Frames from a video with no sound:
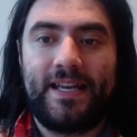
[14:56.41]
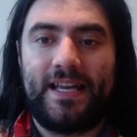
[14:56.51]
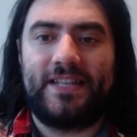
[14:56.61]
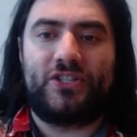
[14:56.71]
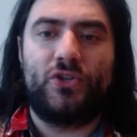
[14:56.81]

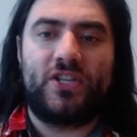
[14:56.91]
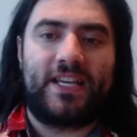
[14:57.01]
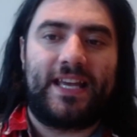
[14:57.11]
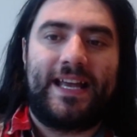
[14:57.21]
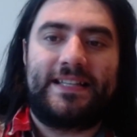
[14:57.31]
It's usually
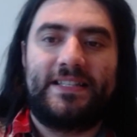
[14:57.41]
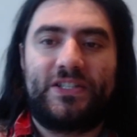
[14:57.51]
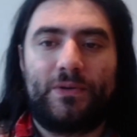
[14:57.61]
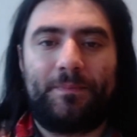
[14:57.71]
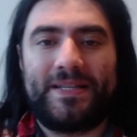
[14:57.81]
connected
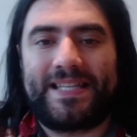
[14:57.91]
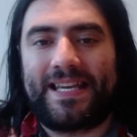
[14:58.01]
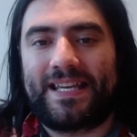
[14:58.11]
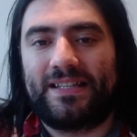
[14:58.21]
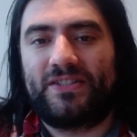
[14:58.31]
to a
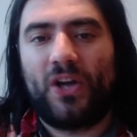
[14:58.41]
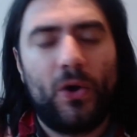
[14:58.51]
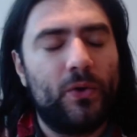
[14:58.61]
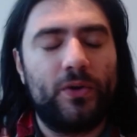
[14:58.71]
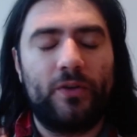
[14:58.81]
particular
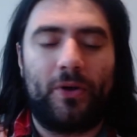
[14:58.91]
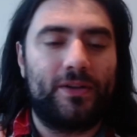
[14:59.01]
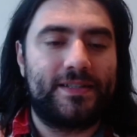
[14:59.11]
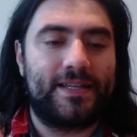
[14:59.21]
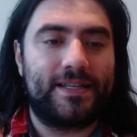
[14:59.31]
tone of
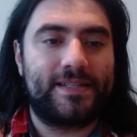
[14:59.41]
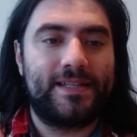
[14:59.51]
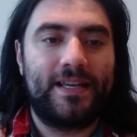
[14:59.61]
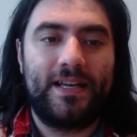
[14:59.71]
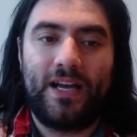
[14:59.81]
politics,
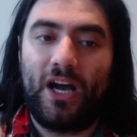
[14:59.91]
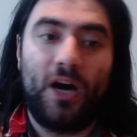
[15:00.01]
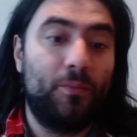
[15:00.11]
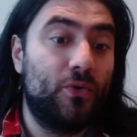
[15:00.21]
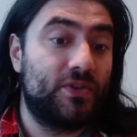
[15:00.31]
a
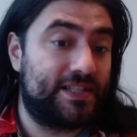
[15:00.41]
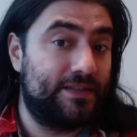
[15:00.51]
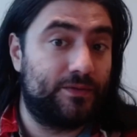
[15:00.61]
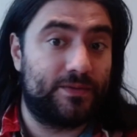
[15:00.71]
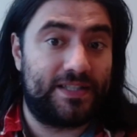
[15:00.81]
more
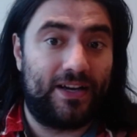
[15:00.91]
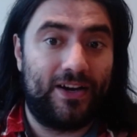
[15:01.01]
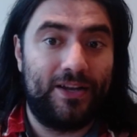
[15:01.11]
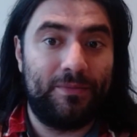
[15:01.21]
civil time,